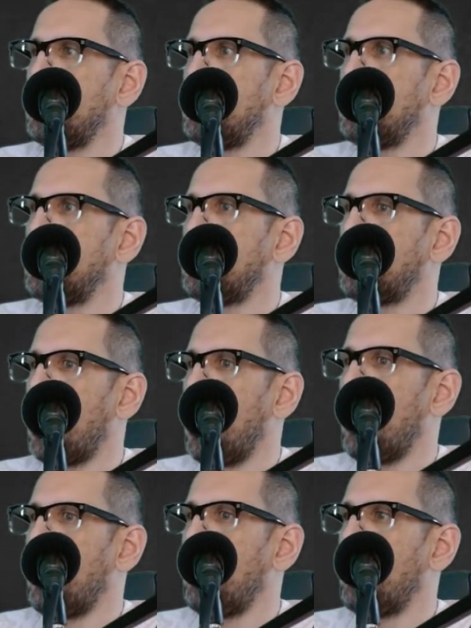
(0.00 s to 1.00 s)

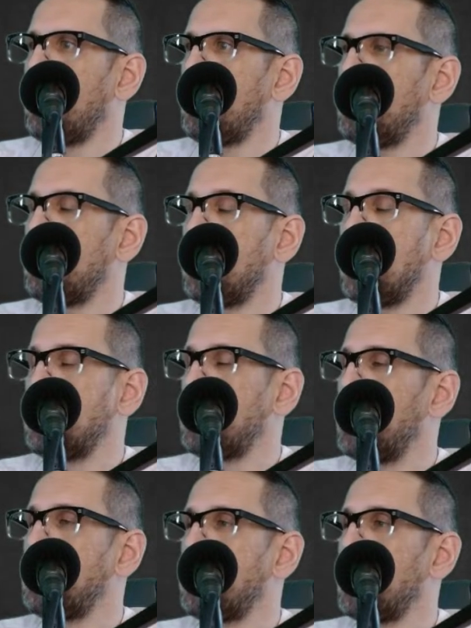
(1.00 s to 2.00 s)
So let's
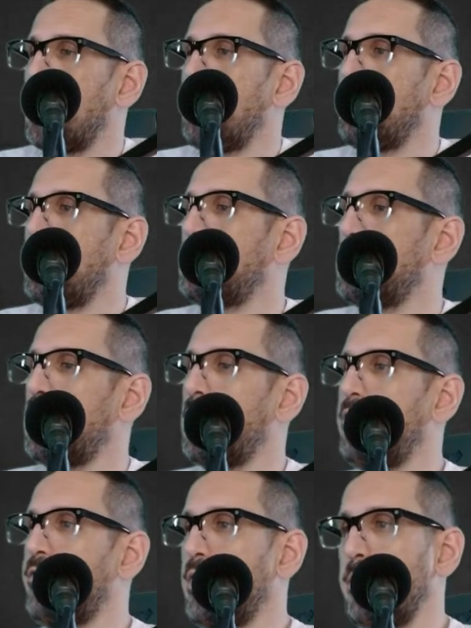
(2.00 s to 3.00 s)
look at it. Let's look
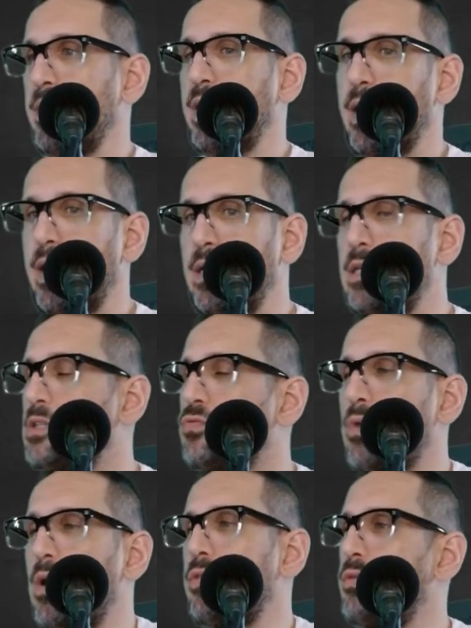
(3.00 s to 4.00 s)
at it from the beginning. Let's
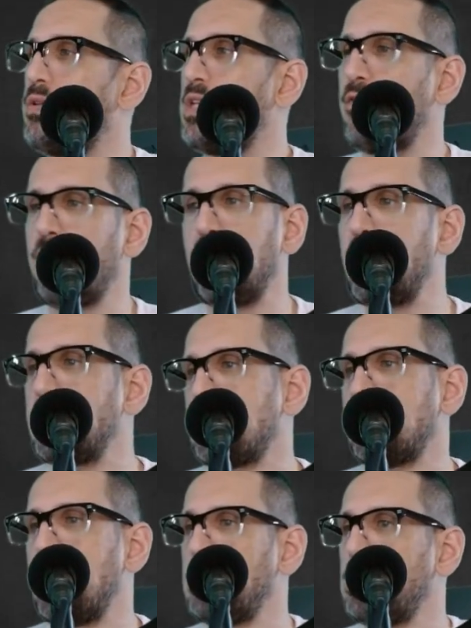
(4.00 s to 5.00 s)
see if we can get
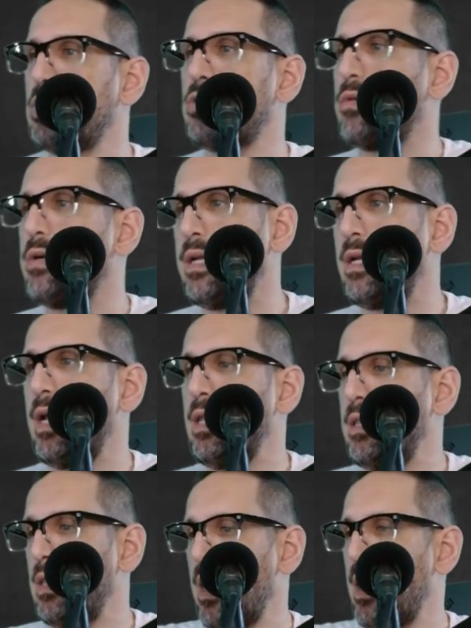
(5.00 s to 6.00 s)
to station 3
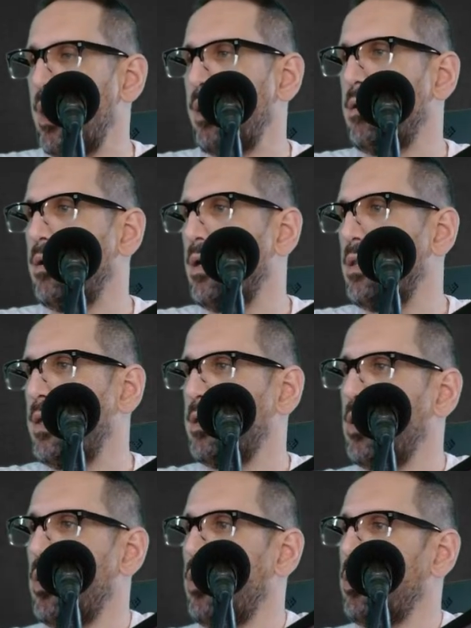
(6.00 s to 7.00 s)
and
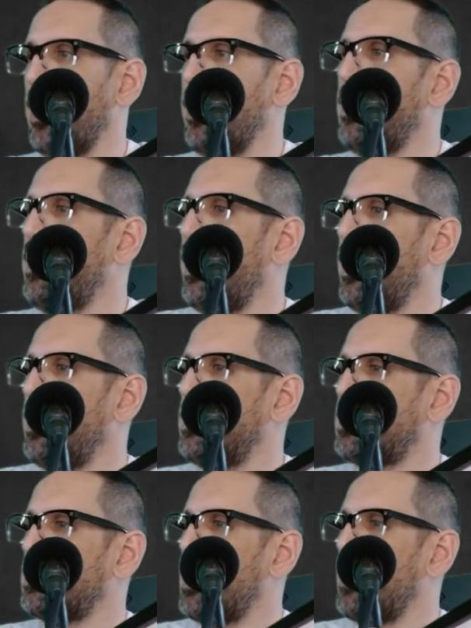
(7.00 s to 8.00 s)
then go. Okay. In
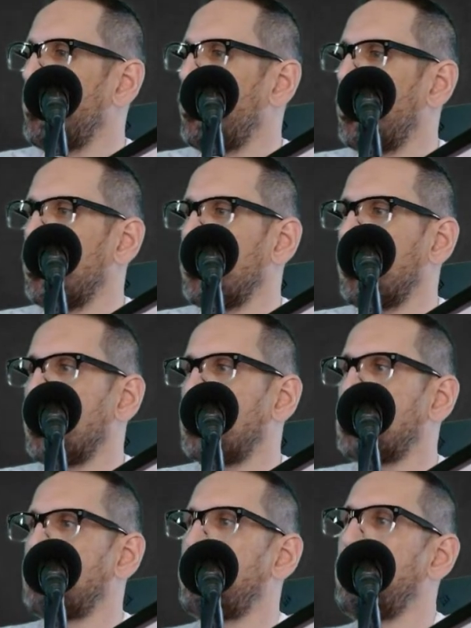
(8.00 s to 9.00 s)
this example world, we'll
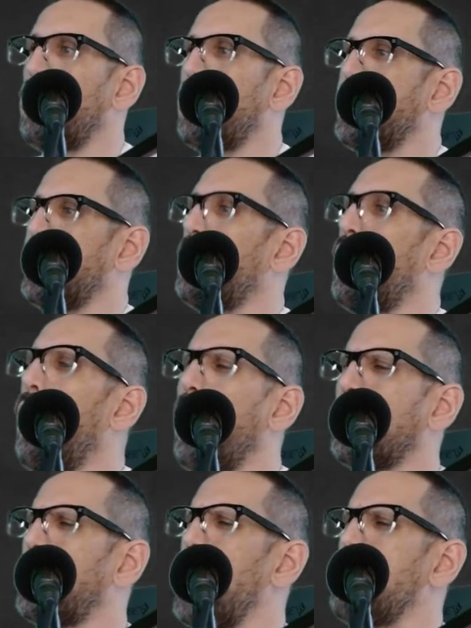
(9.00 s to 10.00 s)
explore the
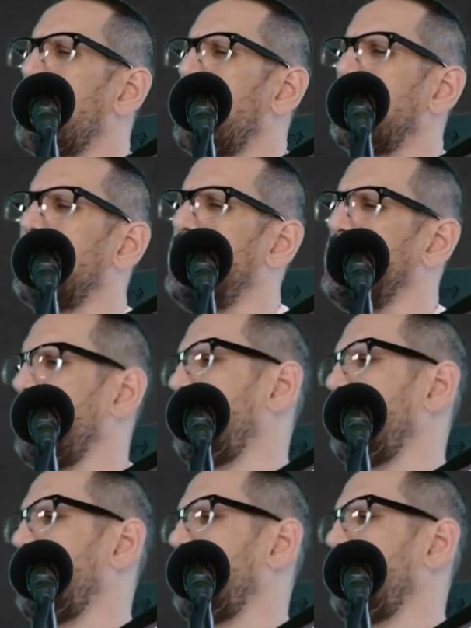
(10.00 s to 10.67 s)
core capabilities of